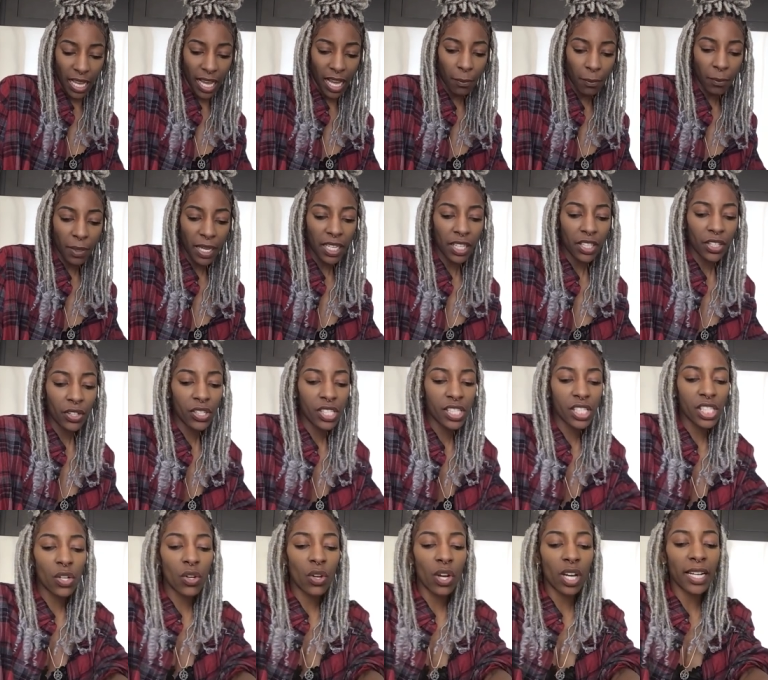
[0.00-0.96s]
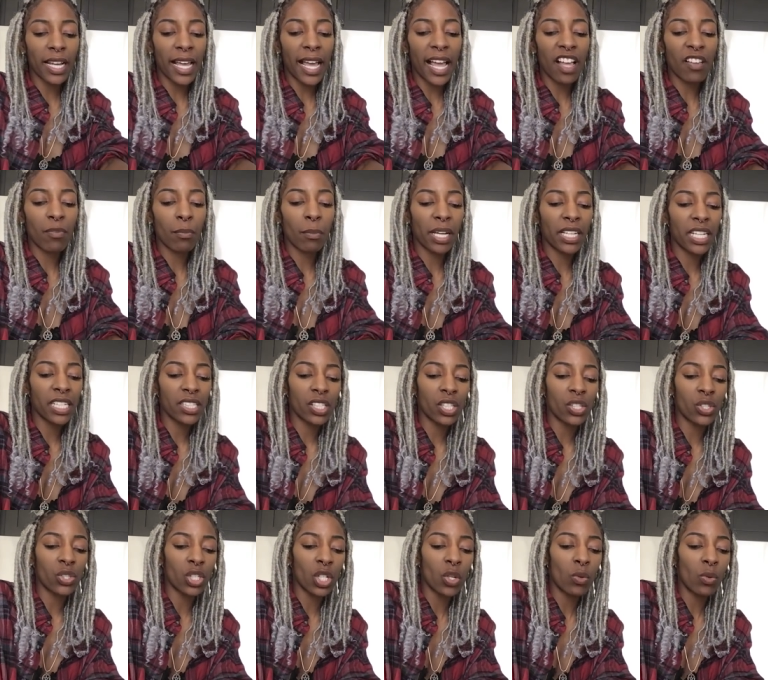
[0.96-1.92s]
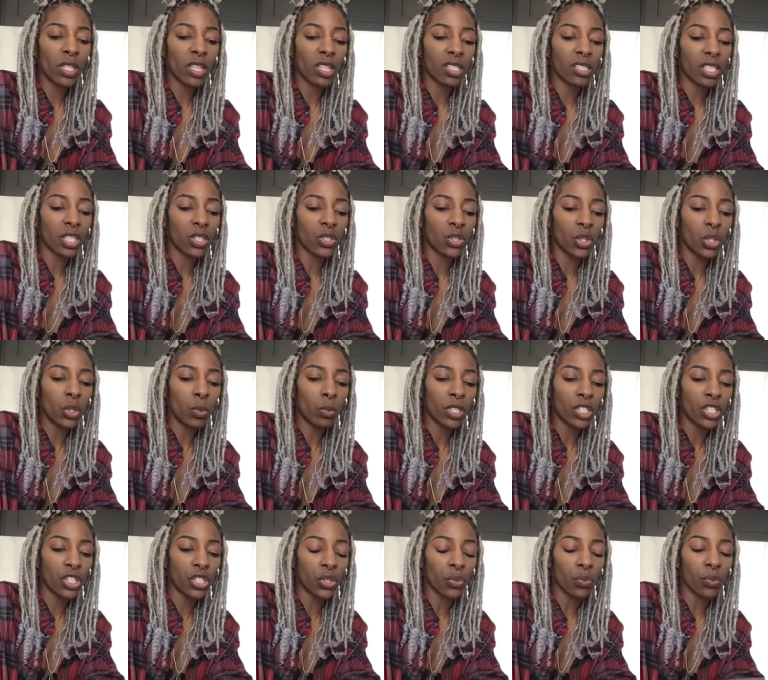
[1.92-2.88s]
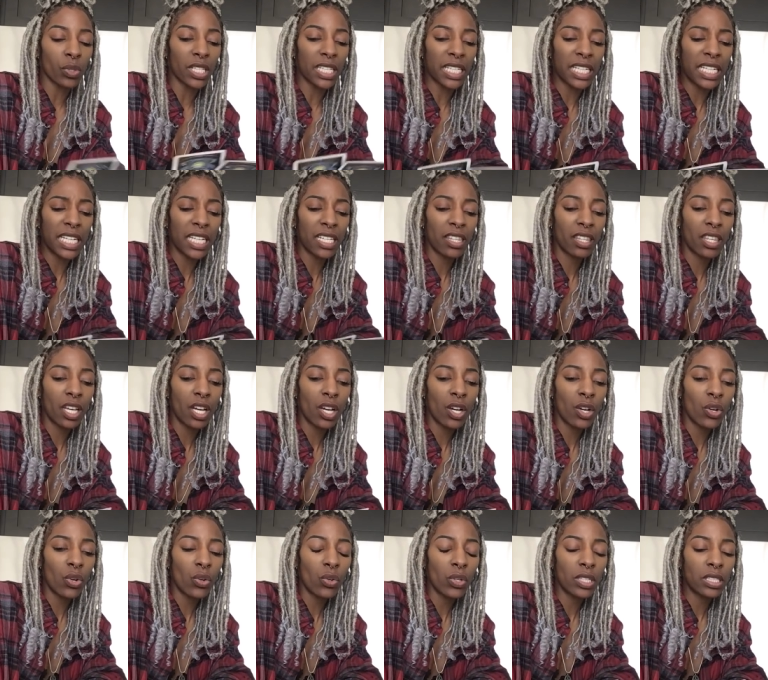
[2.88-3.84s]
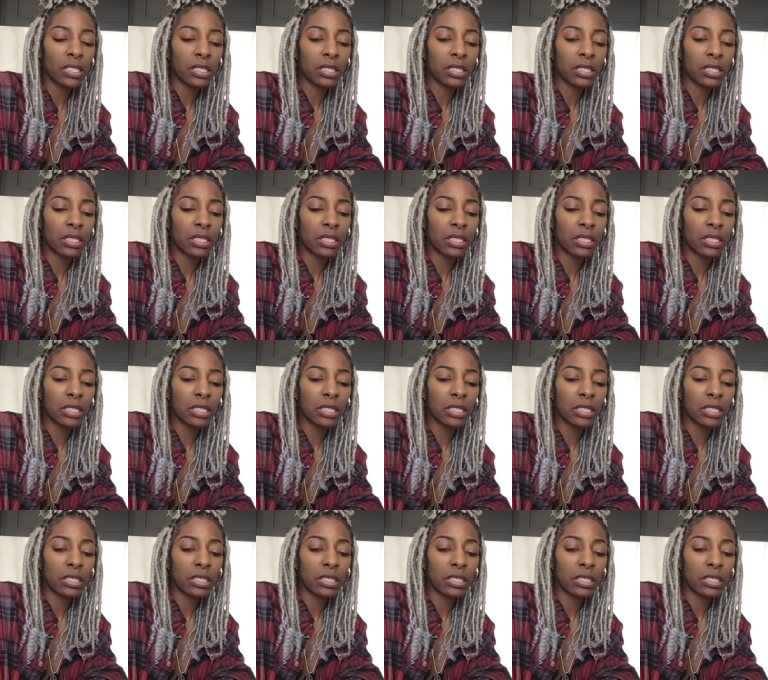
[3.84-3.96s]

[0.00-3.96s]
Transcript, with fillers: I'm getting you're still going to have money to do what to do what you need though.